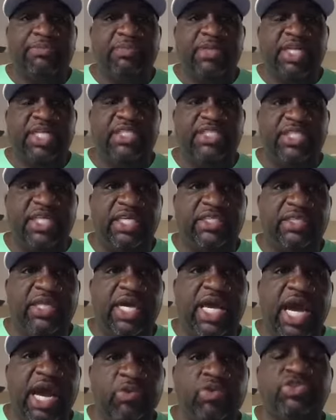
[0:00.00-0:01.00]
And he
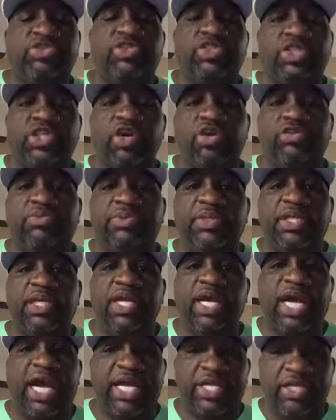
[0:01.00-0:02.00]
said, I want you to coach me.
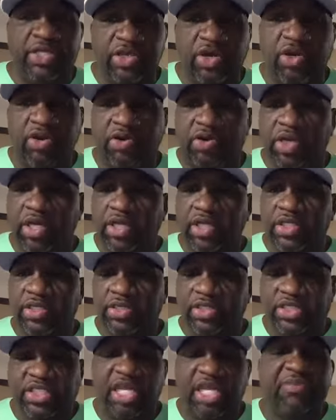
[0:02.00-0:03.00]
I know,
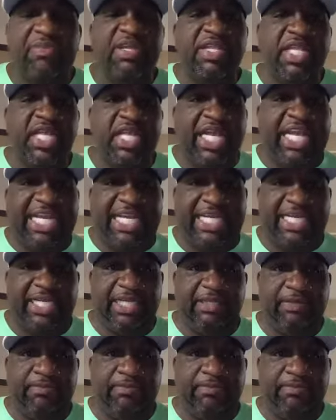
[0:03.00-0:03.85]
send me the link.